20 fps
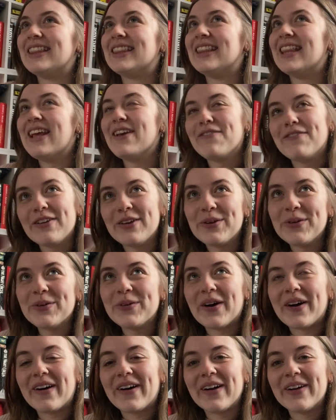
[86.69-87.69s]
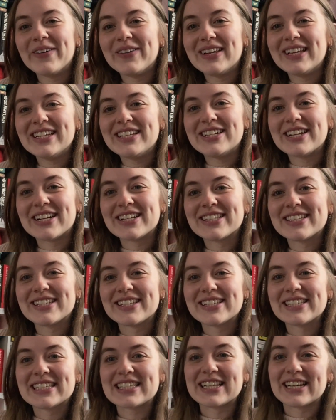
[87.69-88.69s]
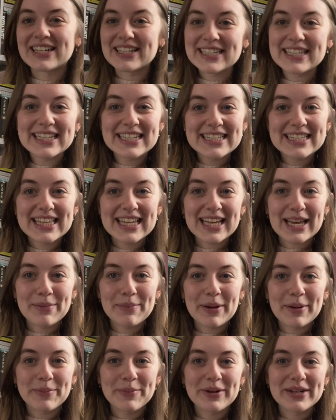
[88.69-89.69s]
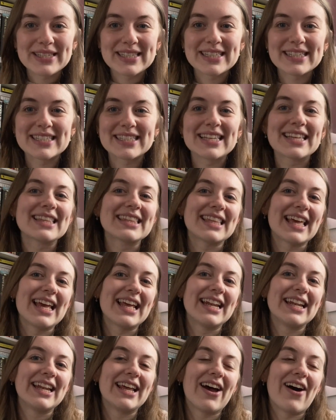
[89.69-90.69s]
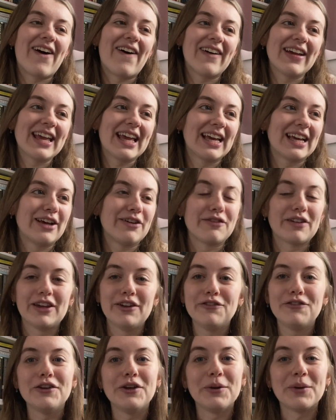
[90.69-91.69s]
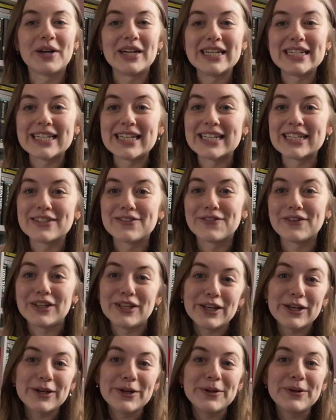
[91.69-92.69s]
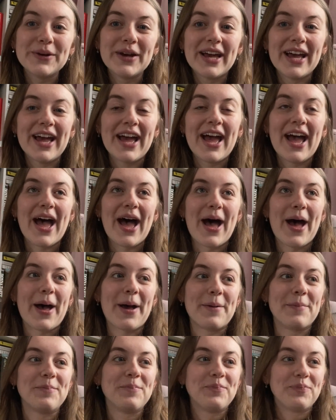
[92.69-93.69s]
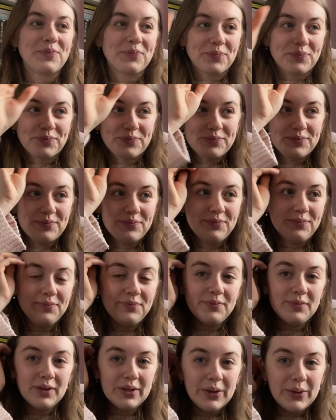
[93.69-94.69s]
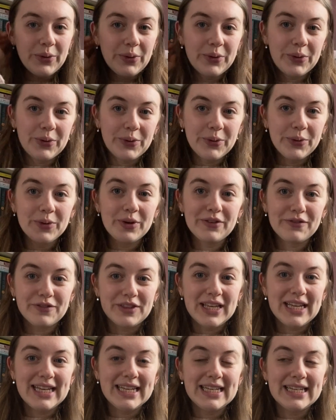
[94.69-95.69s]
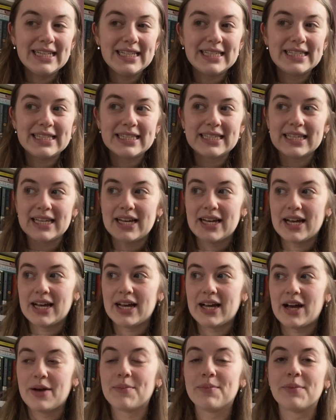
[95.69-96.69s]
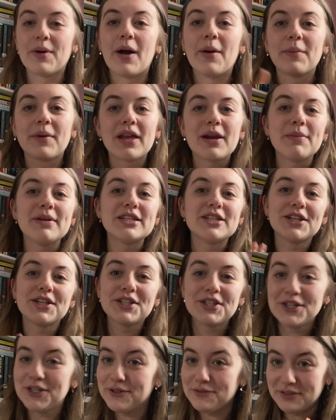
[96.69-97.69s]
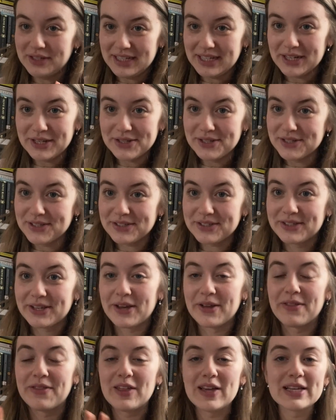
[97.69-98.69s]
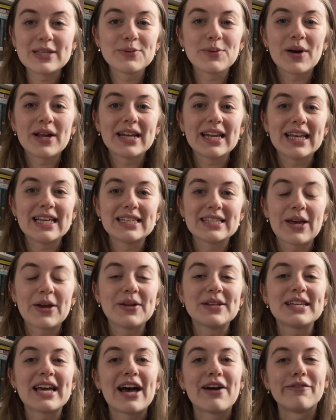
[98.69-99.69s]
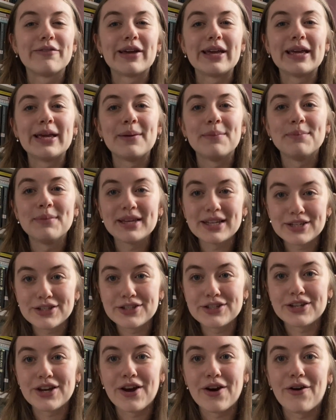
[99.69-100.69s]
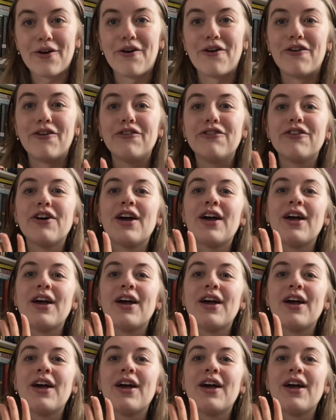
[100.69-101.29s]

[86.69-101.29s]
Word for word: if you are only just starting to think about presents, then I have a few ideas for you. Um, all of these I'm going to be doing two videos so this one is going to have a mixture of